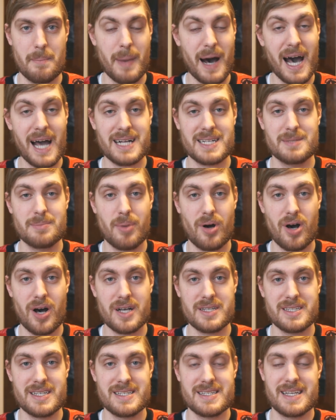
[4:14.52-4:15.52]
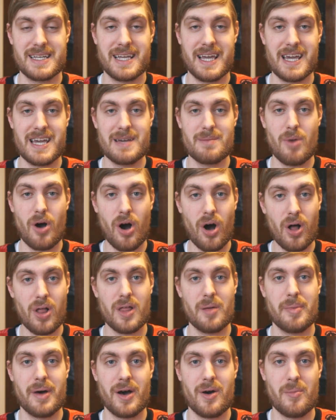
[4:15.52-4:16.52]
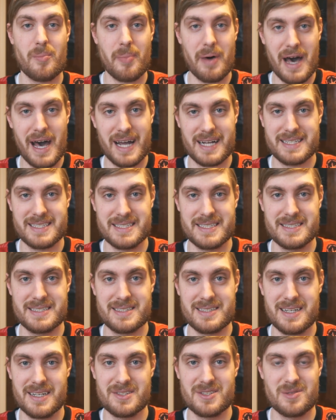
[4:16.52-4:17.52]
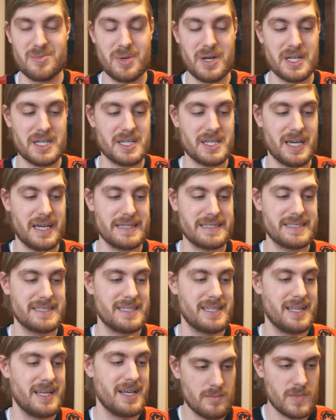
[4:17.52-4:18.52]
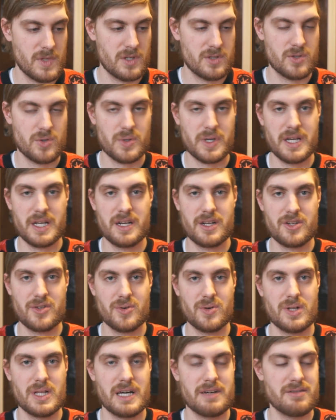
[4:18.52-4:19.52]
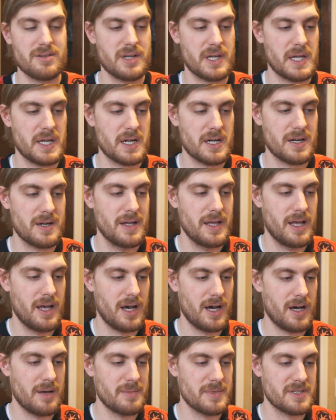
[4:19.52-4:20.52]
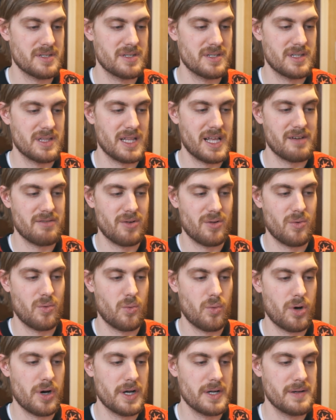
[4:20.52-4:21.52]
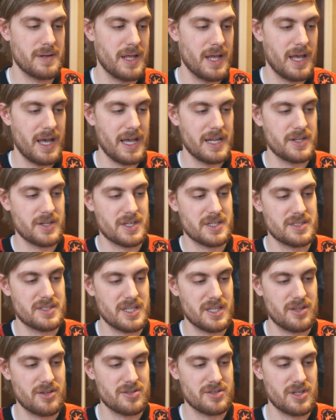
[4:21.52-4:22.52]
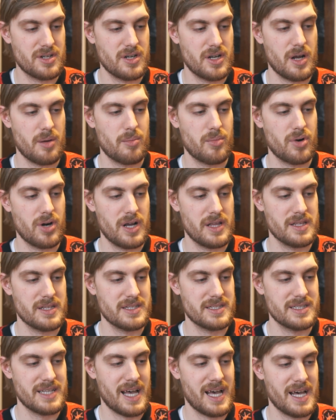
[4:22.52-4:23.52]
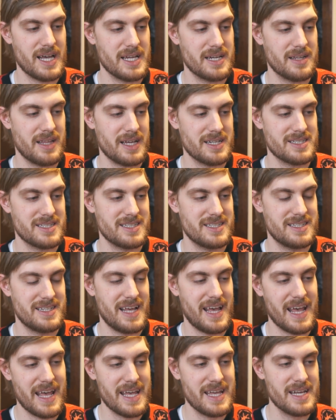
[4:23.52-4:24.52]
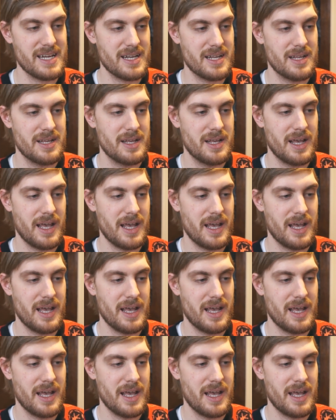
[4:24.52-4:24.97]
Box Boss is a game all about boxes, as you might guess. So we'll get into a level here. Um, this is level one, and you can see there's a number on the side that's 10,